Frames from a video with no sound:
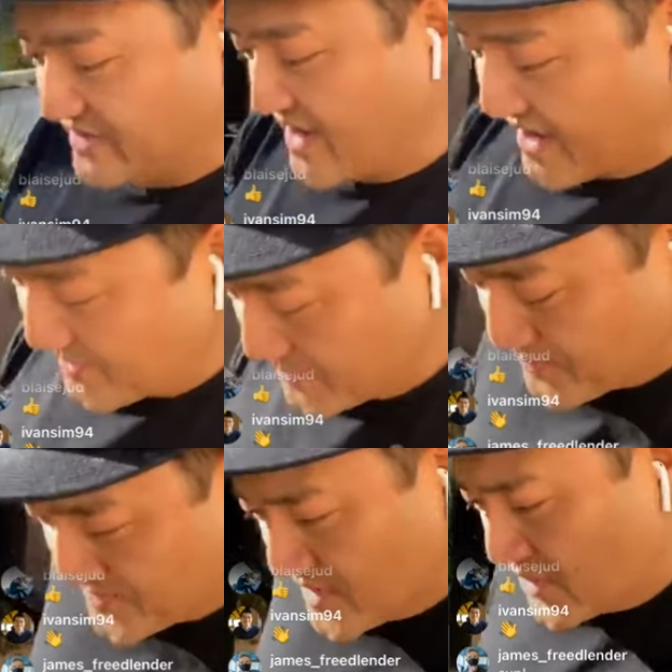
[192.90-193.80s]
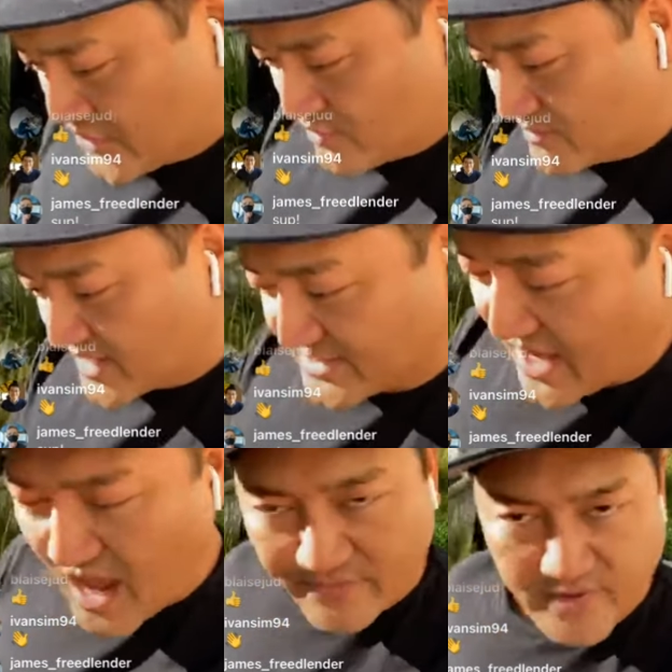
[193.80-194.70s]
of the day, you
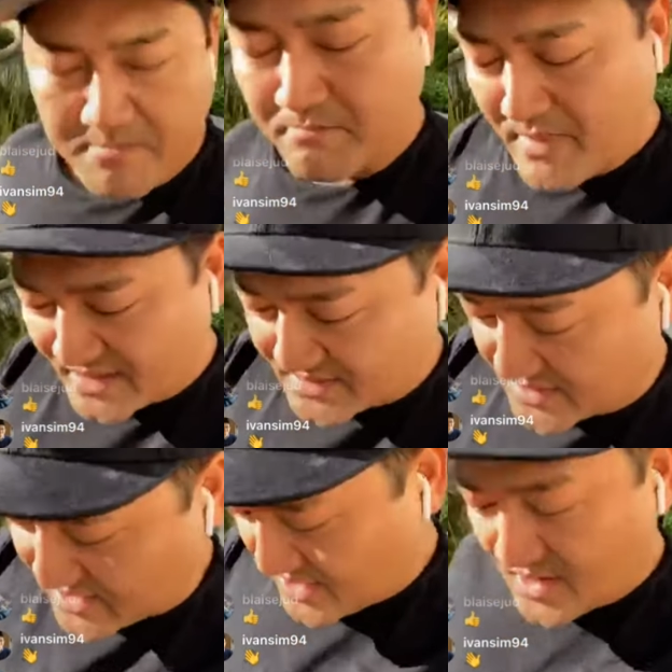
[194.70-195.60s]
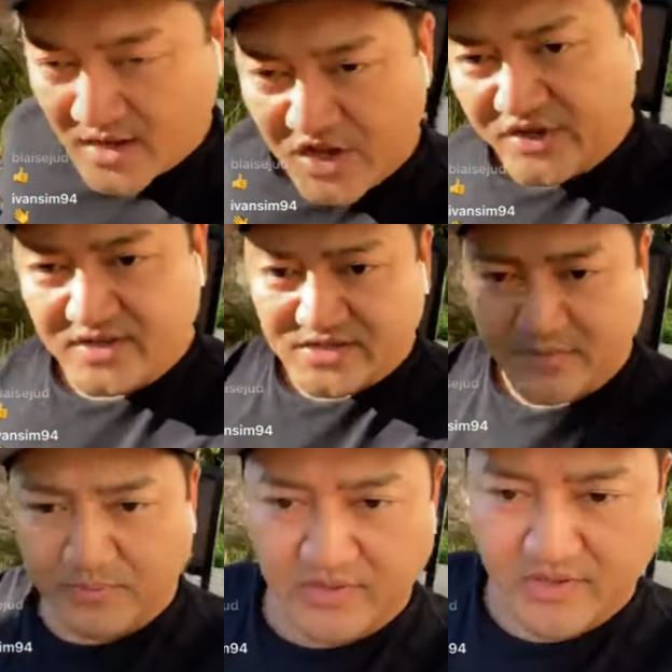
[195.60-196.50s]
must have immense
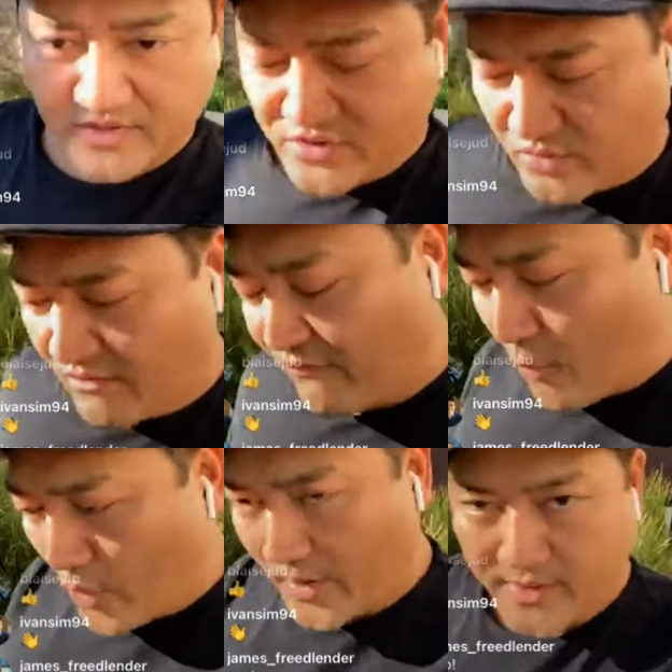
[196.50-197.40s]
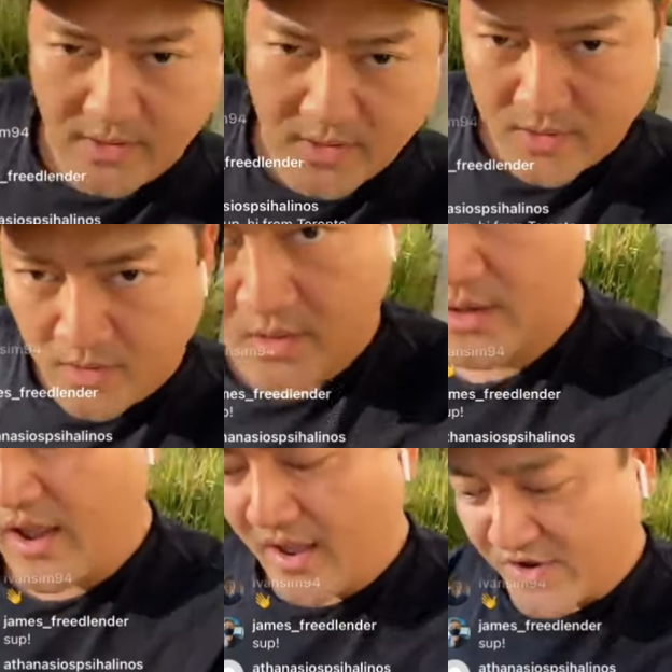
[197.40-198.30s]
discipline to avoid
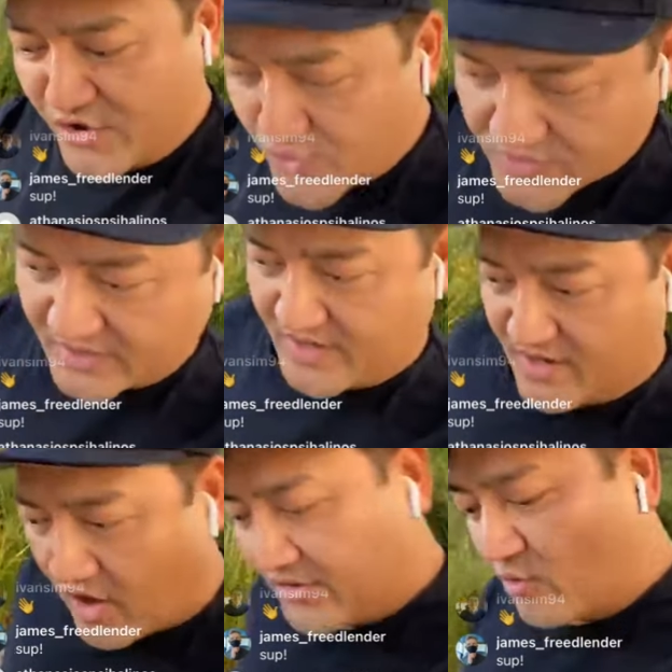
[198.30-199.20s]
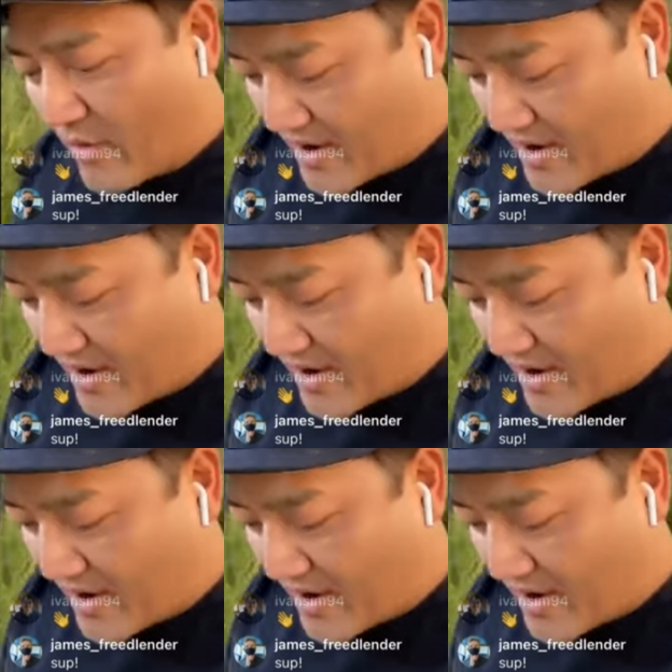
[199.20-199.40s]
using it on the